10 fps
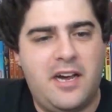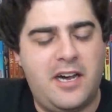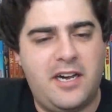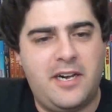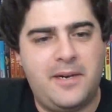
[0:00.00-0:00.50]

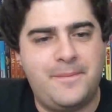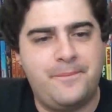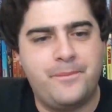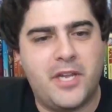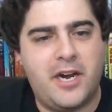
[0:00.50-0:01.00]

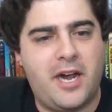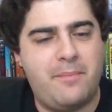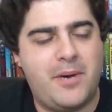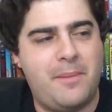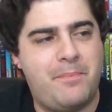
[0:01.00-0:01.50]
I'm
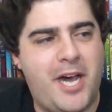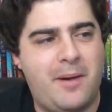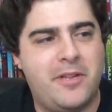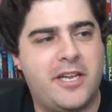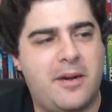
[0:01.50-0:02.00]

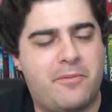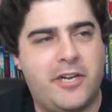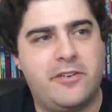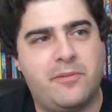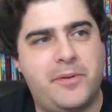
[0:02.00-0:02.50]
babbling and I'm
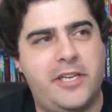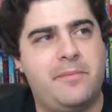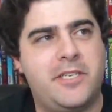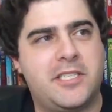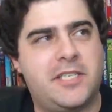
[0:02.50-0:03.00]
probably
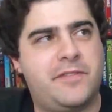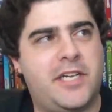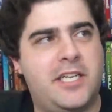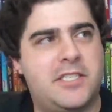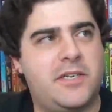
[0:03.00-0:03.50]
repeating myself a
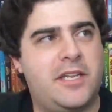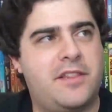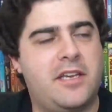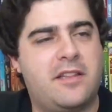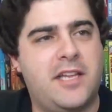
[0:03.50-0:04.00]
lot. So I
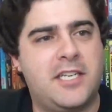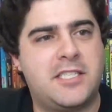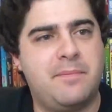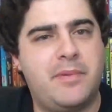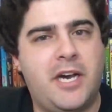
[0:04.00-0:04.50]
think
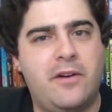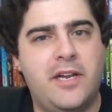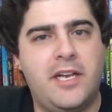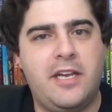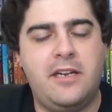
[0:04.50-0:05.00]
that's about
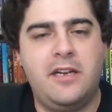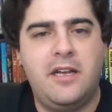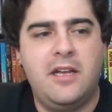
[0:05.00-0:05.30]
it.